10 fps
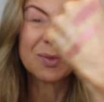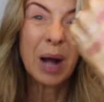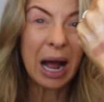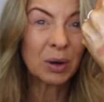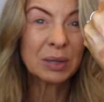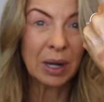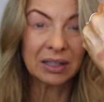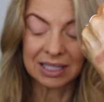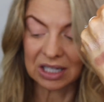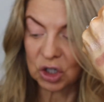How well
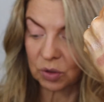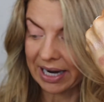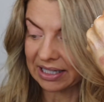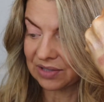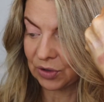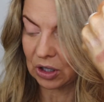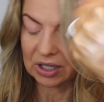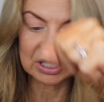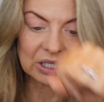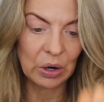does it transfer?
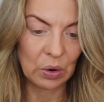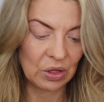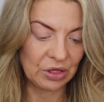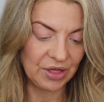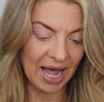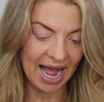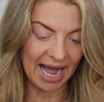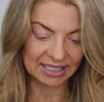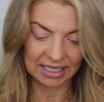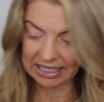So
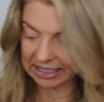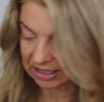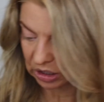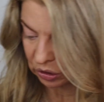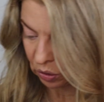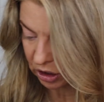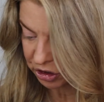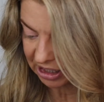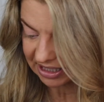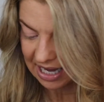that is
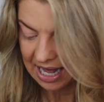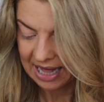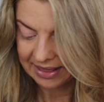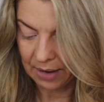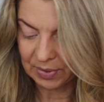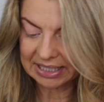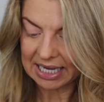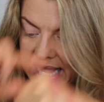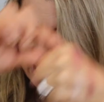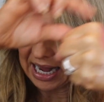gorgeous. That was
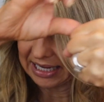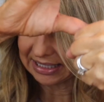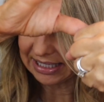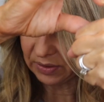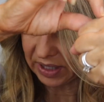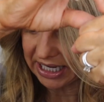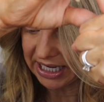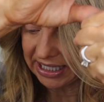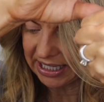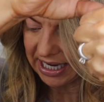Secret
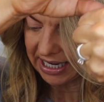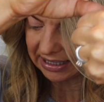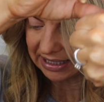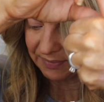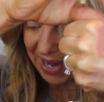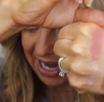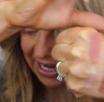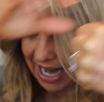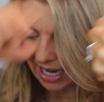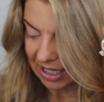Eden is the matte
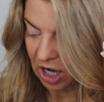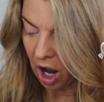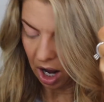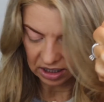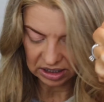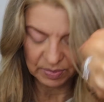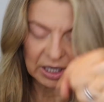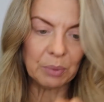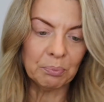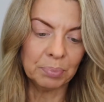and
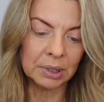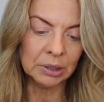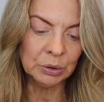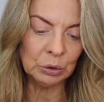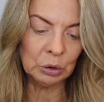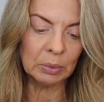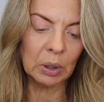Cosmic Bloom.